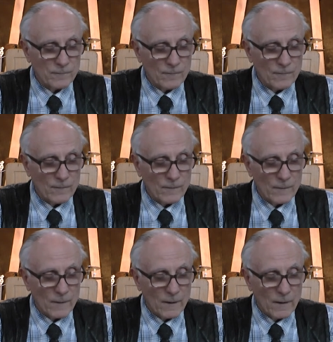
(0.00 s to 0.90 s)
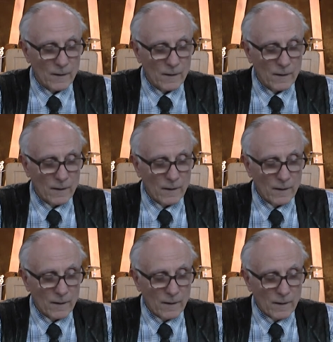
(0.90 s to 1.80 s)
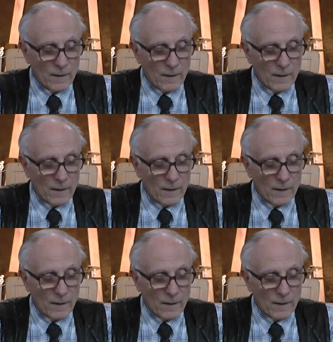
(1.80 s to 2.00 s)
[no speech]